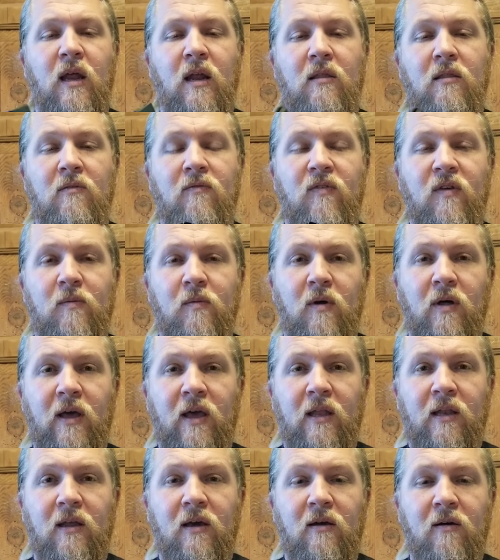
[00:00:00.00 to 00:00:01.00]
of the female
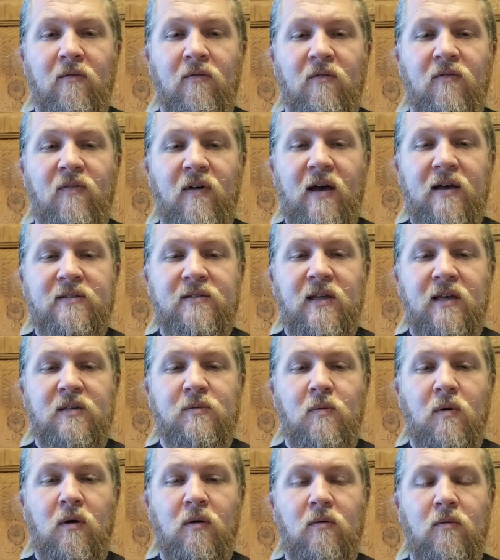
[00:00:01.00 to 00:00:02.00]
end of the Fast X
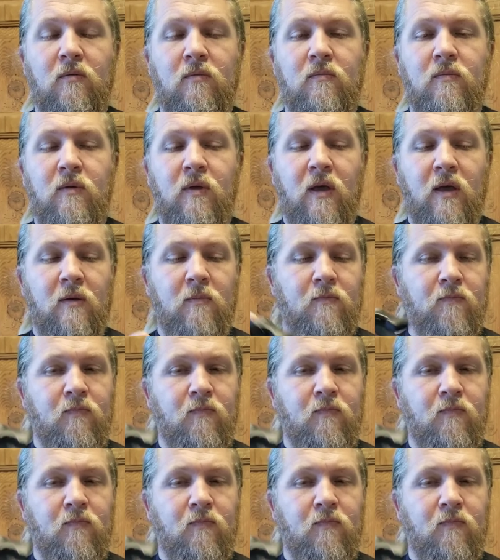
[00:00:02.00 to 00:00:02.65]
buckle, okay?